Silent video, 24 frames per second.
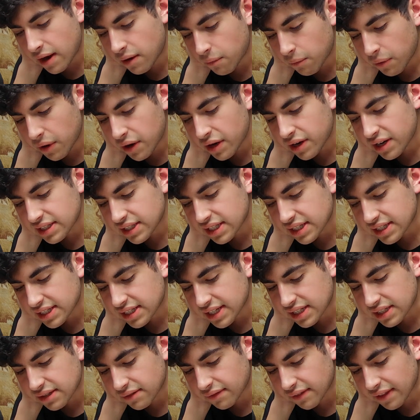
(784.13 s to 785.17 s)
where is the sense
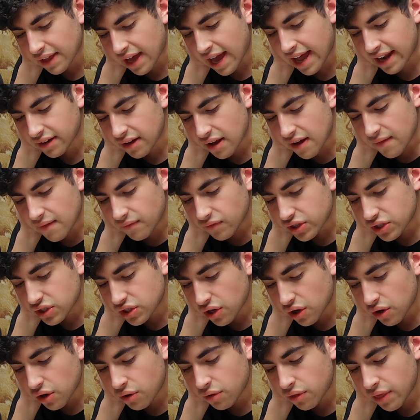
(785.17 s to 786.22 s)
of that?" "To
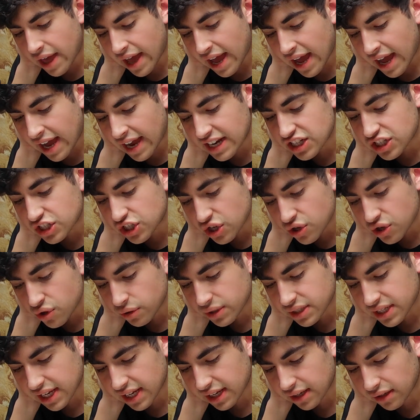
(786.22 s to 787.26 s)
show that I do
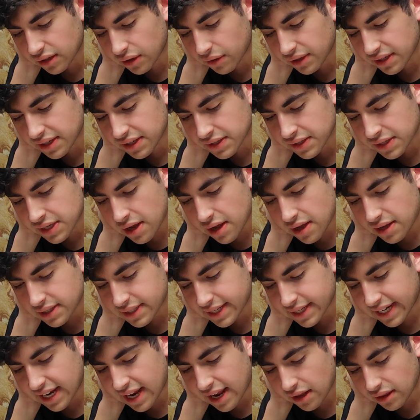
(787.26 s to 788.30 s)
take notice," said
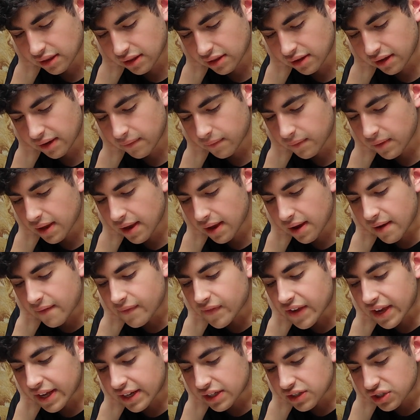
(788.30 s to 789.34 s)
Heathcliff.
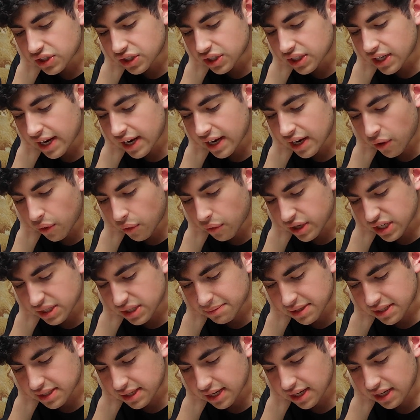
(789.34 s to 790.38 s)
"And should I always be
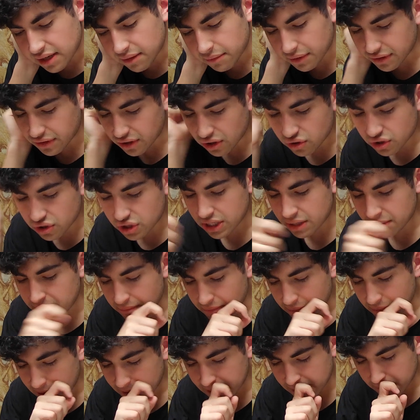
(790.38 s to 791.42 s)
sitting with you?" she
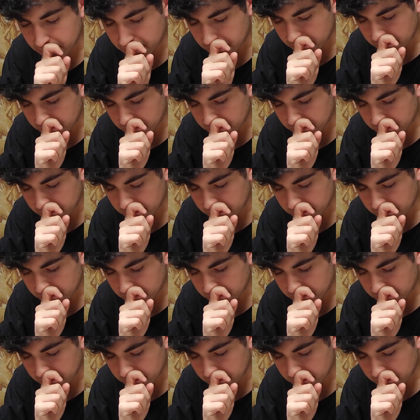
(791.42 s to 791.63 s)
demanded,